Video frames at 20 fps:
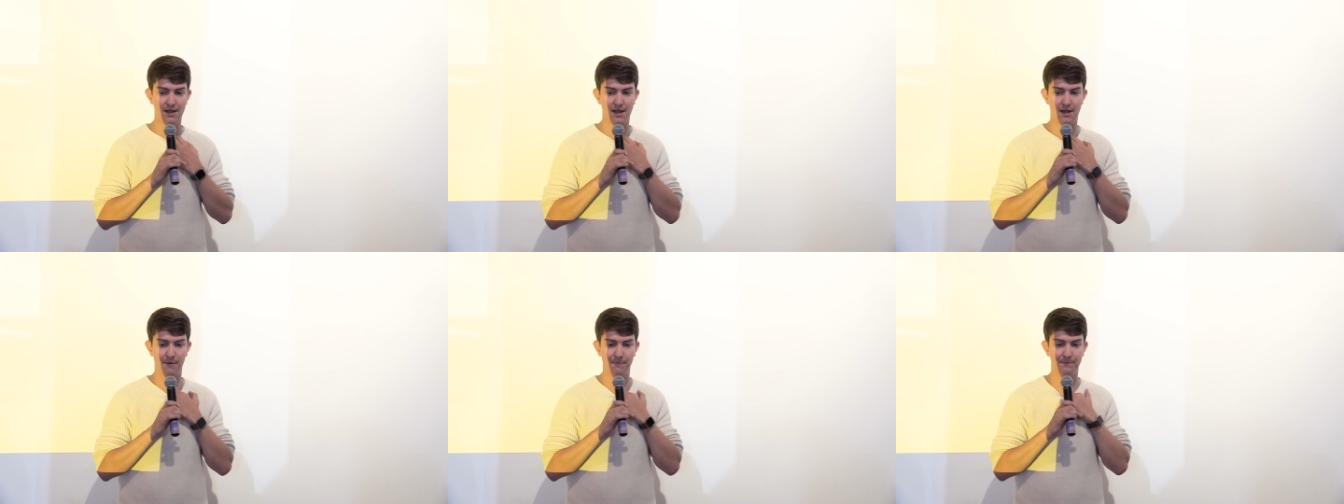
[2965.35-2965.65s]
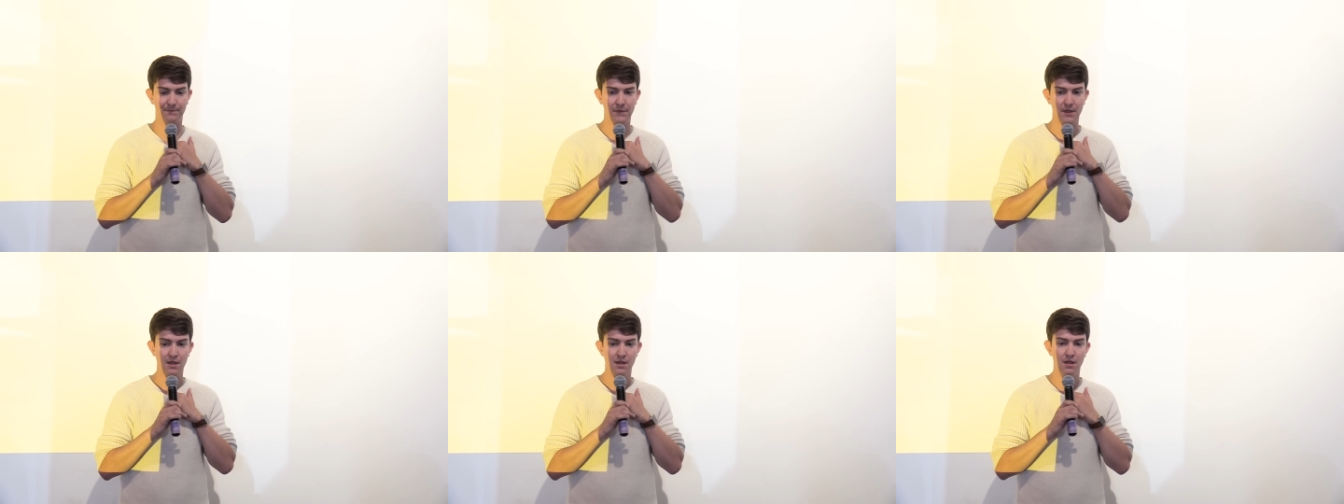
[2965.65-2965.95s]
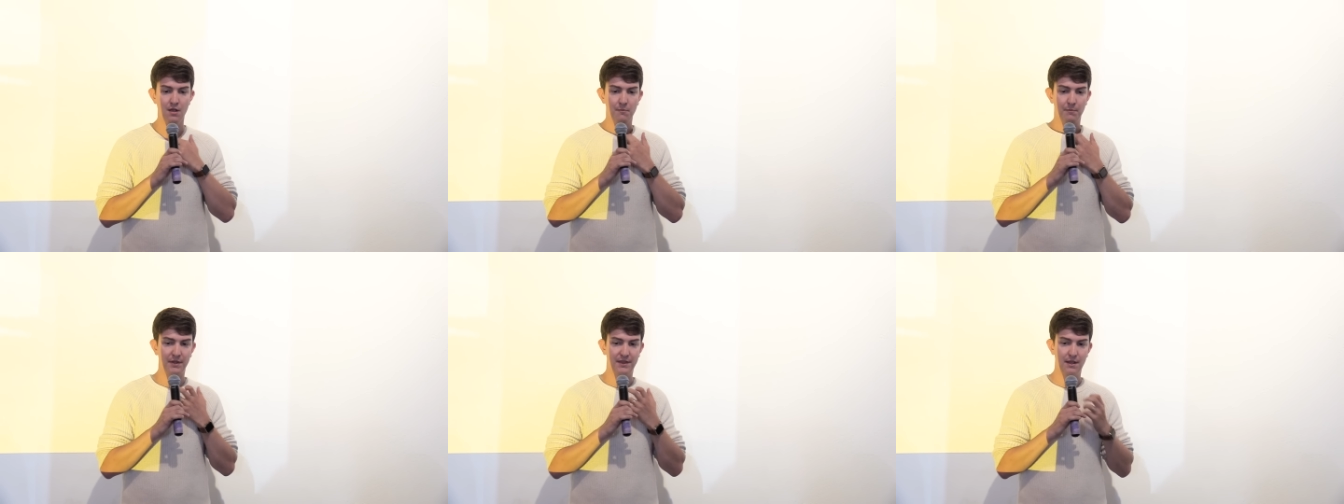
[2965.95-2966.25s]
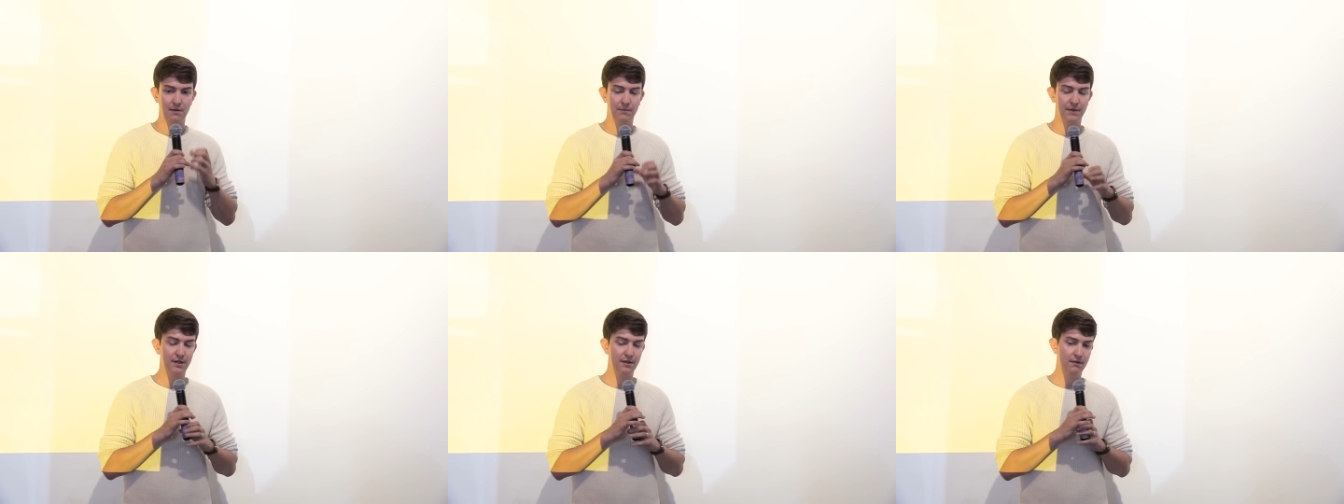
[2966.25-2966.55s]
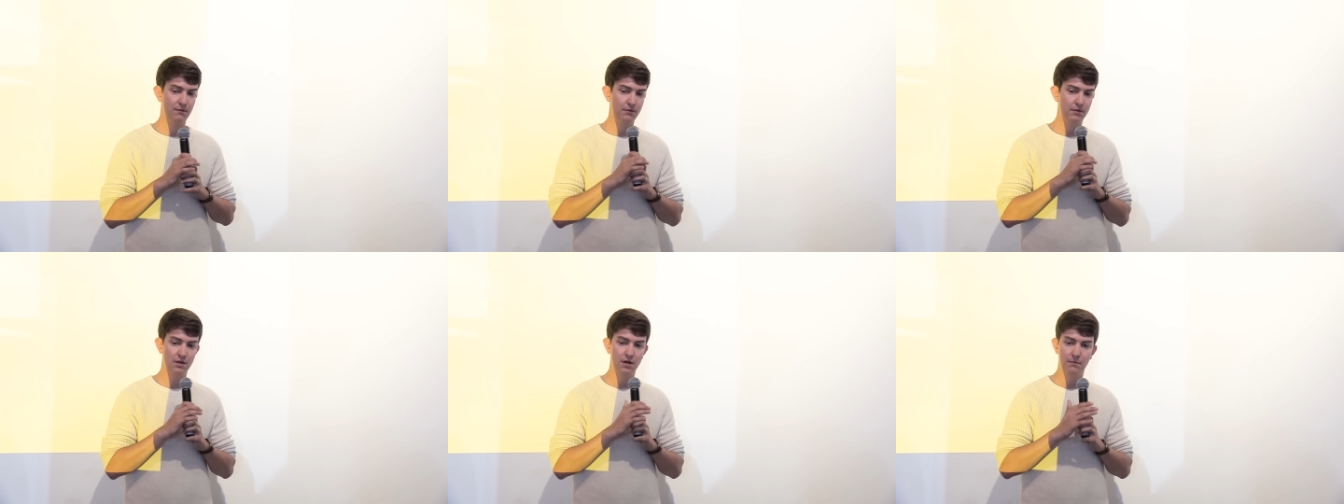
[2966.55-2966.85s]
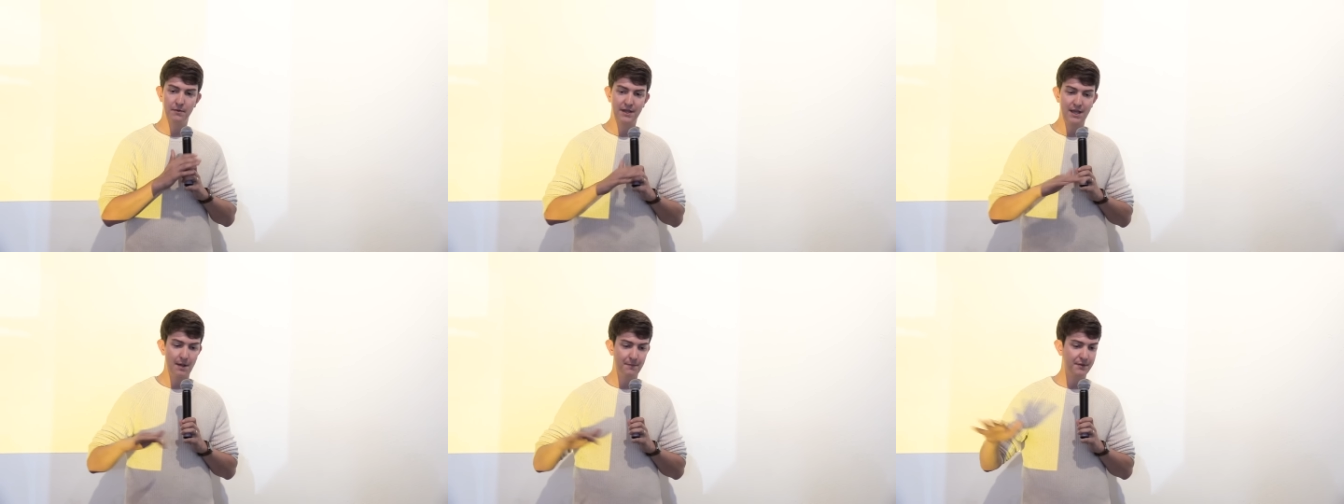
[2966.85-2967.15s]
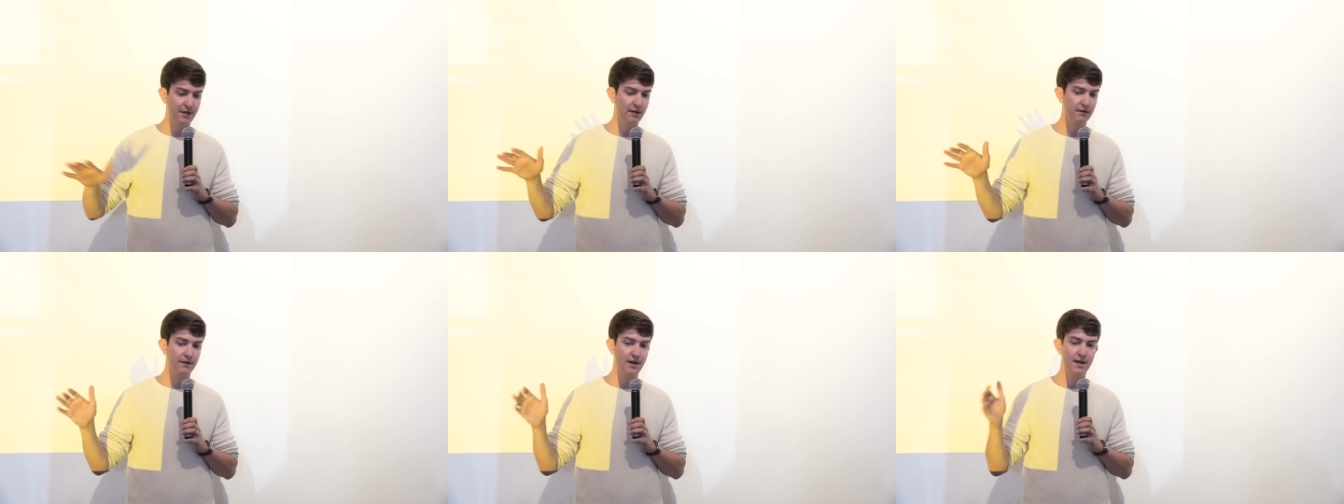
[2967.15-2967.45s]
But then we
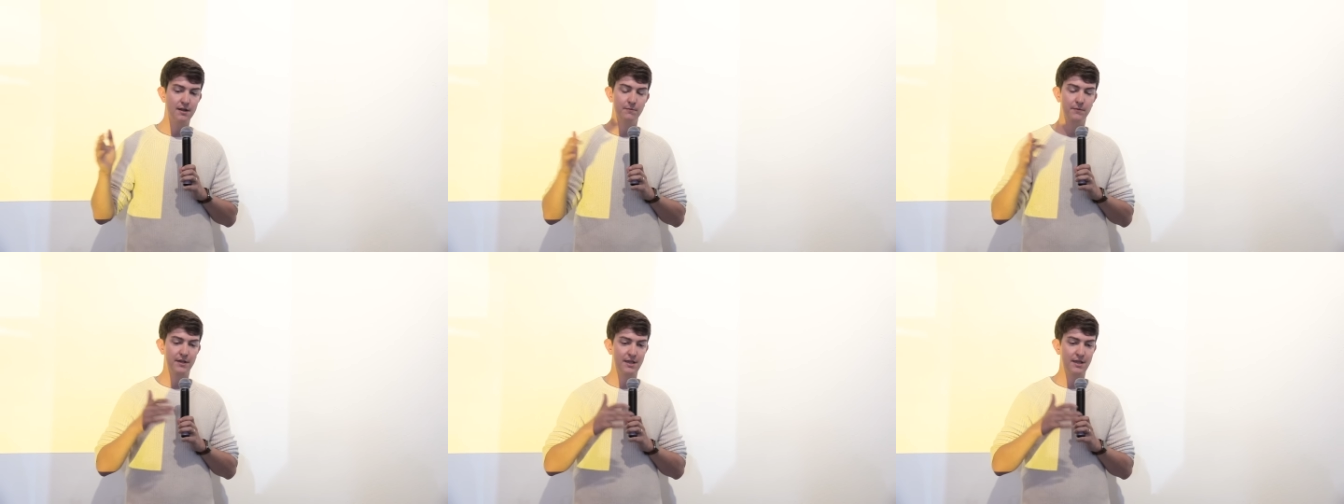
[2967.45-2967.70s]
kept iterating,